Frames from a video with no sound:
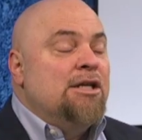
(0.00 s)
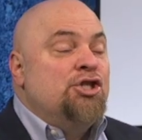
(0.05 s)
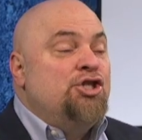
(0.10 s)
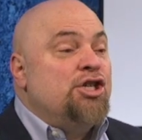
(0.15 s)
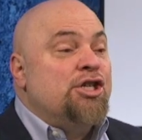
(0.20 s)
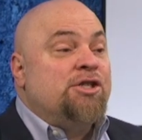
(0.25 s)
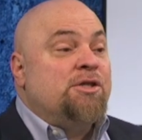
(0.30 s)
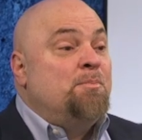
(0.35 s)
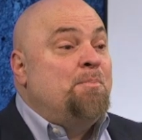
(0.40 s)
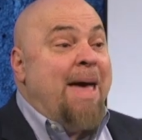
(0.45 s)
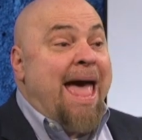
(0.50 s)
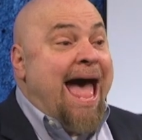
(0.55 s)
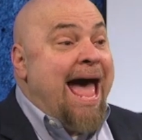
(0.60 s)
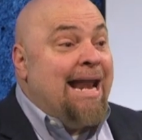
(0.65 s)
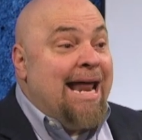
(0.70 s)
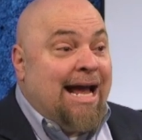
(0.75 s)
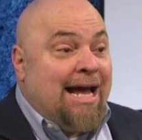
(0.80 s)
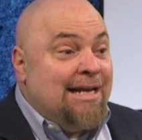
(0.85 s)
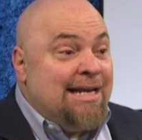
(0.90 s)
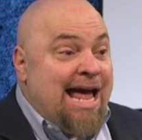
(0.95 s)
just bad
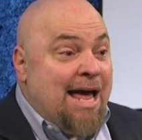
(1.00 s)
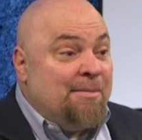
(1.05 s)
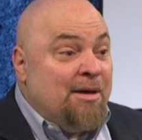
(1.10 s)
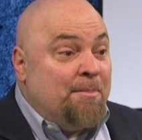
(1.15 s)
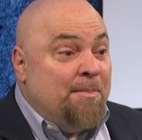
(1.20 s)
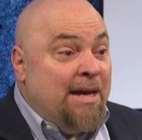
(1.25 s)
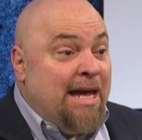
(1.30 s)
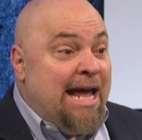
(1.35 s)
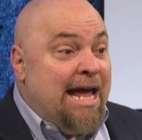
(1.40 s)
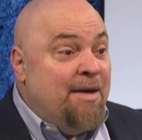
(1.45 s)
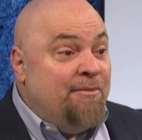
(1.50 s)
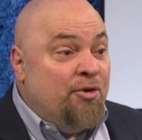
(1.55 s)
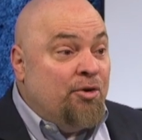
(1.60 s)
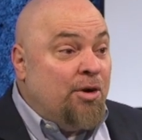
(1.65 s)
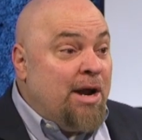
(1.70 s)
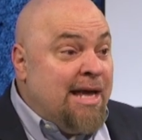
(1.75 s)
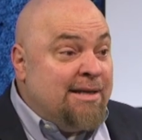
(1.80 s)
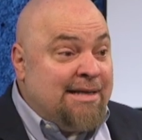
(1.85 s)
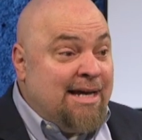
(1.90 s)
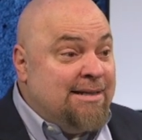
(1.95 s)
economic behavior
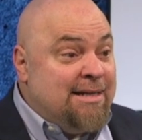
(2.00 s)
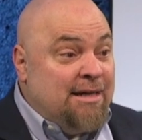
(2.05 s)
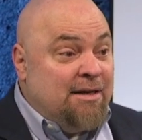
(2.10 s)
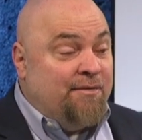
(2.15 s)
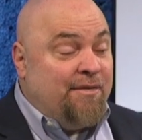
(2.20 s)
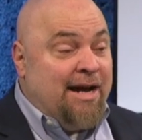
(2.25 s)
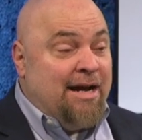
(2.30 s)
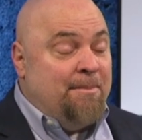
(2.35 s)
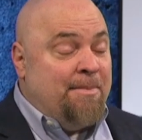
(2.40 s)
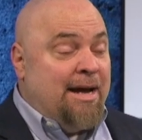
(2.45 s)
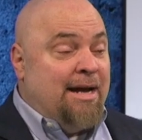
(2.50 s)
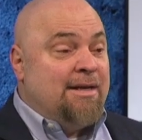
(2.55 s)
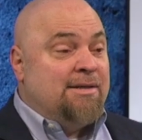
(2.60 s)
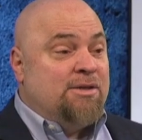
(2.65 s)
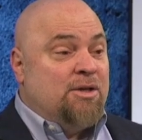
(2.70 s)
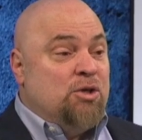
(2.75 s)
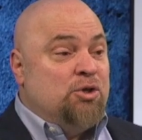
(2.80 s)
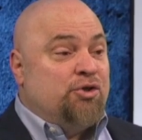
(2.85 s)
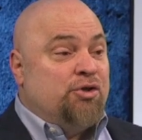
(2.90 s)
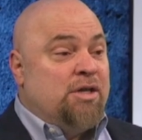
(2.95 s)
as identified by a
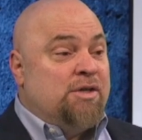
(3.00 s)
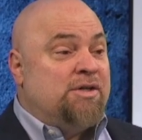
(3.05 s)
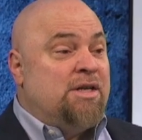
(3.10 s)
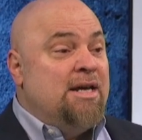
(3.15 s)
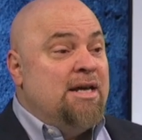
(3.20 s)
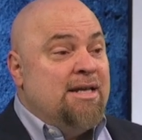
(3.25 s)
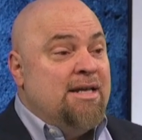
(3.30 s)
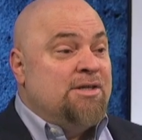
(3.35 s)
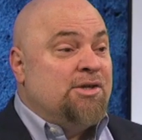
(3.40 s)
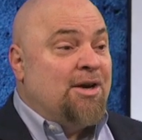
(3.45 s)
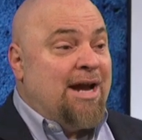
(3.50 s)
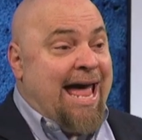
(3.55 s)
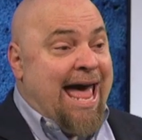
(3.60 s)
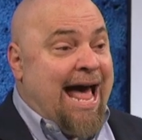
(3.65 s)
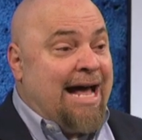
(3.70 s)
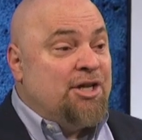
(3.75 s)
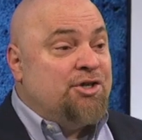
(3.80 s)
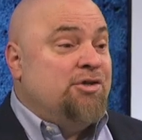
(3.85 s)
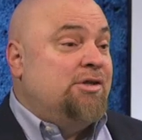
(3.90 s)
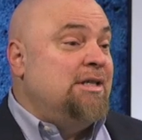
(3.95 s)
socialist. These are
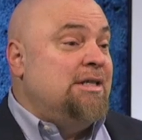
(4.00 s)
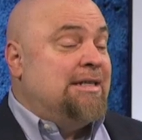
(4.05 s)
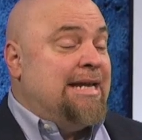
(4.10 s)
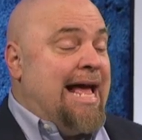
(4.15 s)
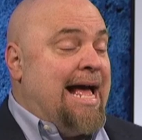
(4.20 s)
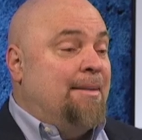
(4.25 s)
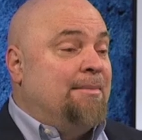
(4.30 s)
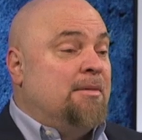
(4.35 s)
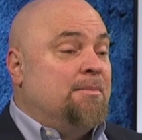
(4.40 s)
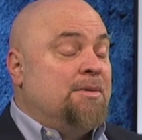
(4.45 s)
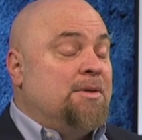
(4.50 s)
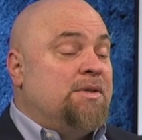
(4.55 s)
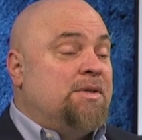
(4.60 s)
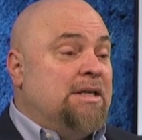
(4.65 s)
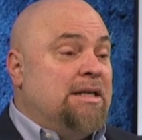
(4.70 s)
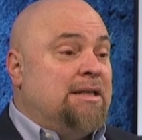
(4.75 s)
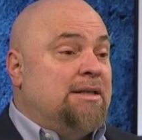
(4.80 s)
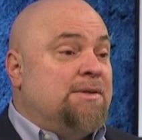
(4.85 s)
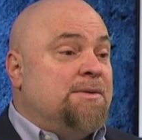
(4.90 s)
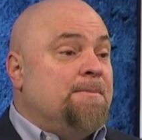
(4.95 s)
actually damnable
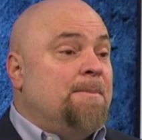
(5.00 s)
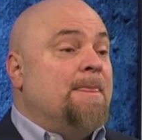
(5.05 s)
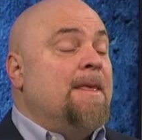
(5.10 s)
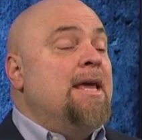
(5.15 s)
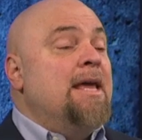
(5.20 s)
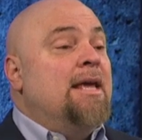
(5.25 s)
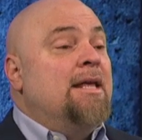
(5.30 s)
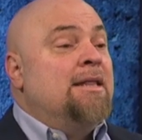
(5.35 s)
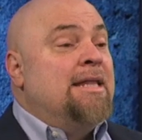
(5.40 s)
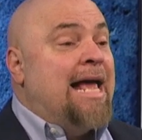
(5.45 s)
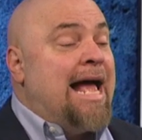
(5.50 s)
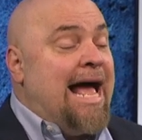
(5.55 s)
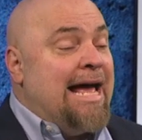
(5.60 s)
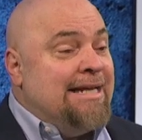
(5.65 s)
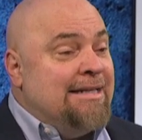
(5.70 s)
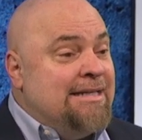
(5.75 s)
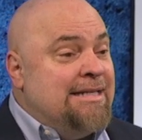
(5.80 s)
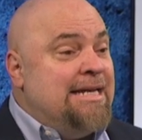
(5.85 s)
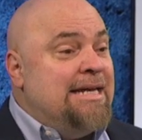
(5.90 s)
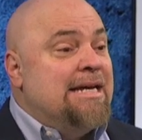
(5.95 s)
sins. The
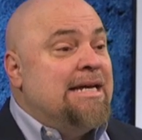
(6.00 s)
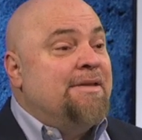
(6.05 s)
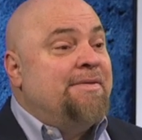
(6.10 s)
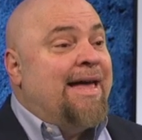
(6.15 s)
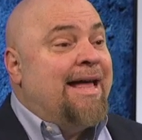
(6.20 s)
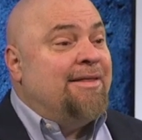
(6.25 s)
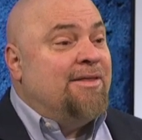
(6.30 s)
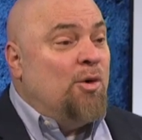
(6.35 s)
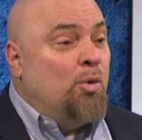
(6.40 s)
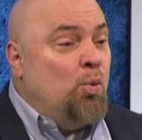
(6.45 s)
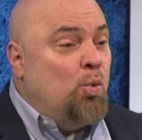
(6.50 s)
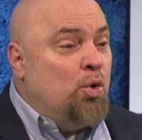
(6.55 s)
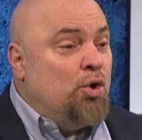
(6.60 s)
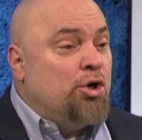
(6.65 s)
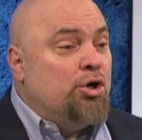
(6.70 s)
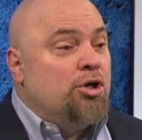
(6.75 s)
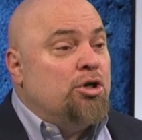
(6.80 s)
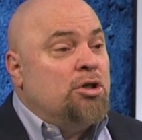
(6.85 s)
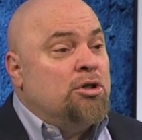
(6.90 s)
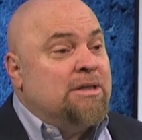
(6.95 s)
idea that the
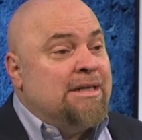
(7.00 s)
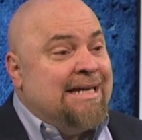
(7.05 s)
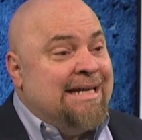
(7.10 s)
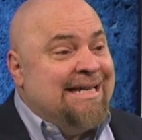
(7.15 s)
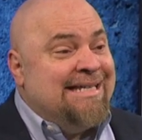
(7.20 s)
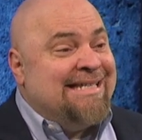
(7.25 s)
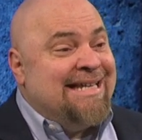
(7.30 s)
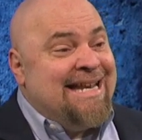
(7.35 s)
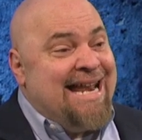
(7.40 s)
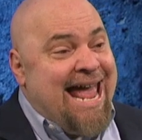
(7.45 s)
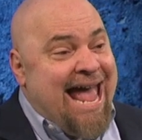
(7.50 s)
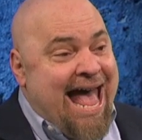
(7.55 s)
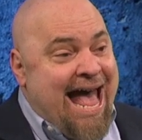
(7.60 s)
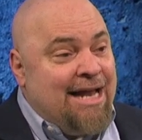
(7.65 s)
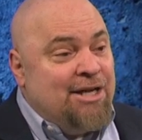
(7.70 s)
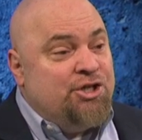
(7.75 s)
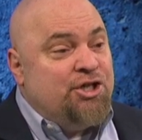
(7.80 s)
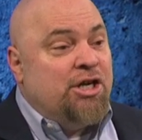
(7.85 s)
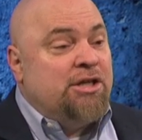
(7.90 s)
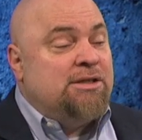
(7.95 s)
world is an
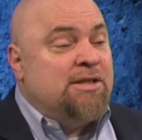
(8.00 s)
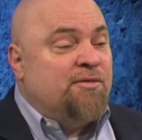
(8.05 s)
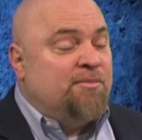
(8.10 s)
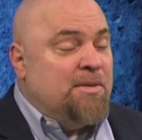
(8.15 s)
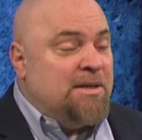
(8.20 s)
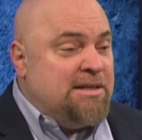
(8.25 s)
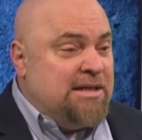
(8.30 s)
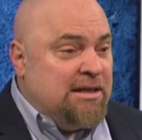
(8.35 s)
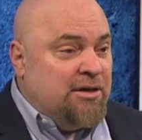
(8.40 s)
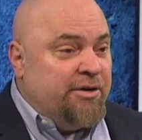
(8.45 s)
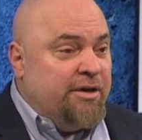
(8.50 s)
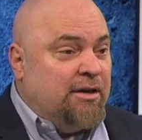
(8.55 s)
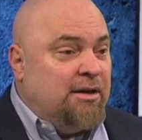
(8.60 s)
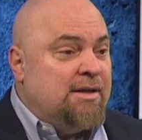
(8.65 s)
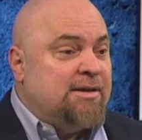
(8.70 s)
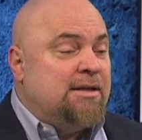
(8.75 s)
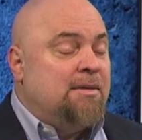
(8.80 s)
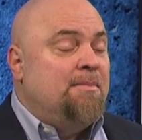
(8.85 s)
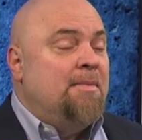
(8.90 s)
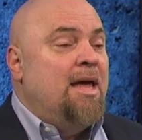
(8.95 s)
adjunct of
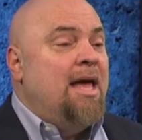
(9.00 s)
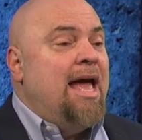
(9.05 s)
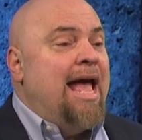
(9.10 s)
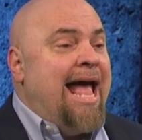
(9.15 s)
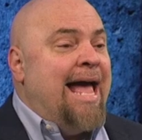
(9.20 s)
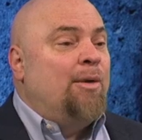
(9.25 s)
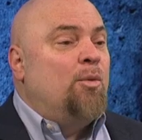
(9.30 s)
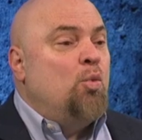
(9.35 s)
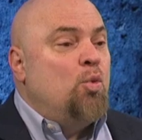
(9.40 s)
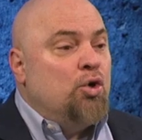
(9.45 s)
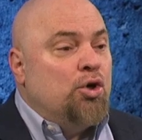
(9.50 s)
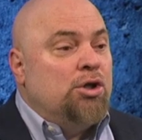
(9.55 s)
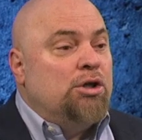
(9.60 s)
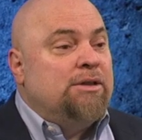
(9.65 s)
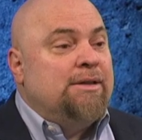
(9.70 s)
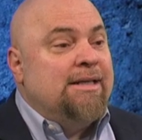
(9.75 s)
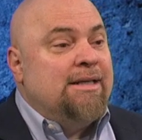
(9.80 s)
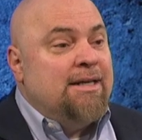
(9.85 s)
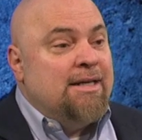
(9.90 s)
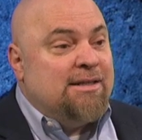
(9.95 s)
materialism and
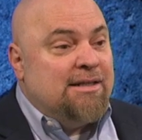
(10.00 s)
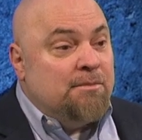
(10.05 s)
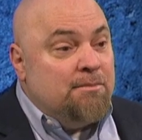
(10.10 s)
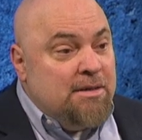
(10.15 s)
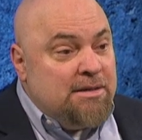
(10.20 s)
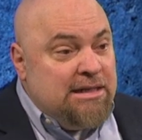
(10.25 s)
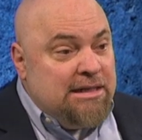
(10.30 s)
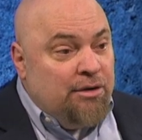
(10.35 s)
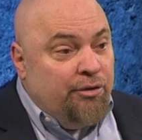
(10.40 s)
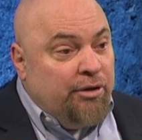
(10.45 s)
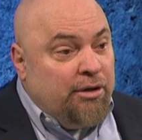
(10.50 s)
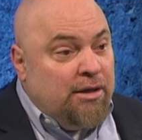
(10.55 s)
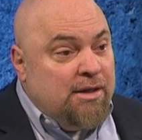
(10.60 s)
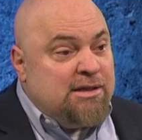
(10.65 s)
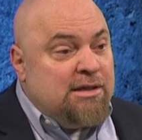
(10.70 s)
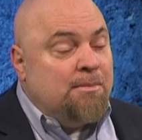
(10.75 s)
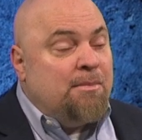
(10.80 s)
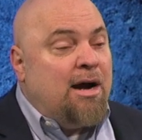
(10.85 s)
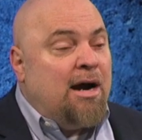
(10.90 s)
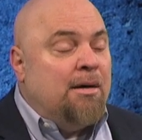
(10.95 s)
worldliness and
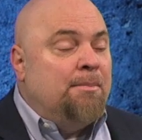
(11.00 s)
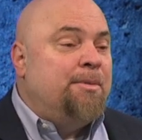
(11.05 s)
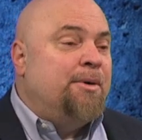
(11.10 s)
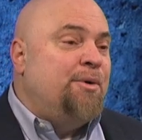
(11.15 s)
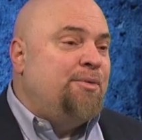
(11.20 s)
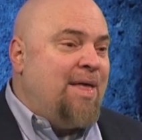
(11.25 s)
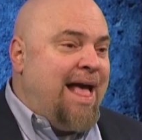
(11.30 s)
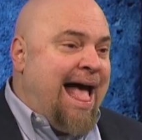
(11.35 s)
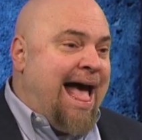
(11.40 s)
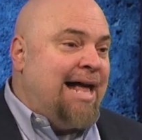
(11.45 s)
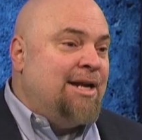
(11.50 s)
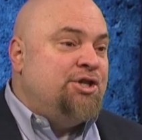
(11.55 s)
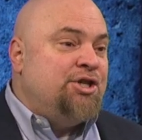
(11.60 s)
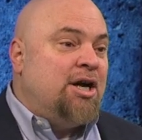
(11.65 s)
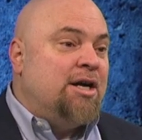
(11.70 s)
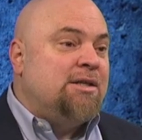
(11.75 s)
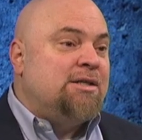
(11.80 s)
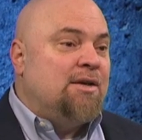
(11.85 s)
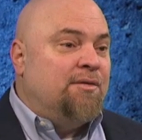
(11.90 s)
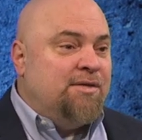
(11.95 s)
materialism are both
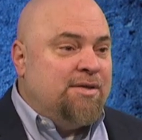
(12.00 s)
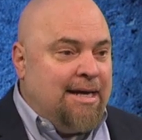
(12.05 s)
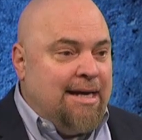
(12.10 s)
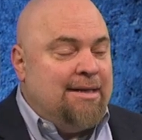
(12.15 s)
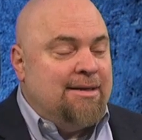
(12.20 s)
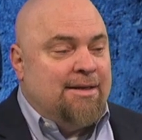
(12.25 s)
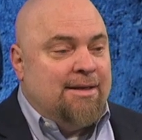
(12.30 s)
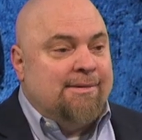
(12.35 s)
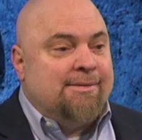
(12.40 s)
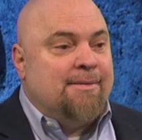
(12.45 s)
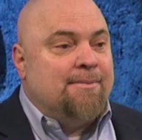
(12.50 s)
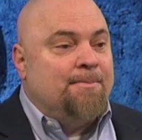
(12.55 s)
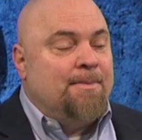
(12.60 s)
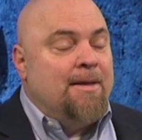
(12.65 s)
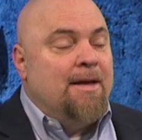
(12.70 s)
adjuncts of Satanism.